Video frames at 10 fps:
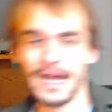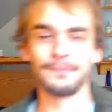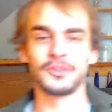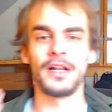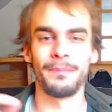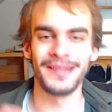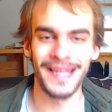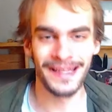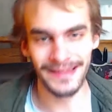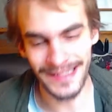trying to
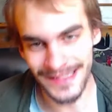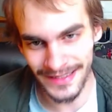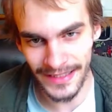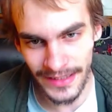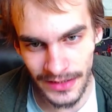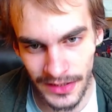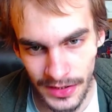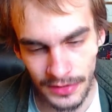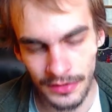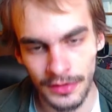plant these seeds
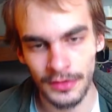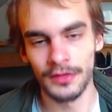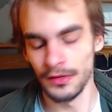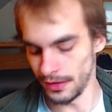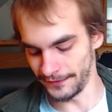of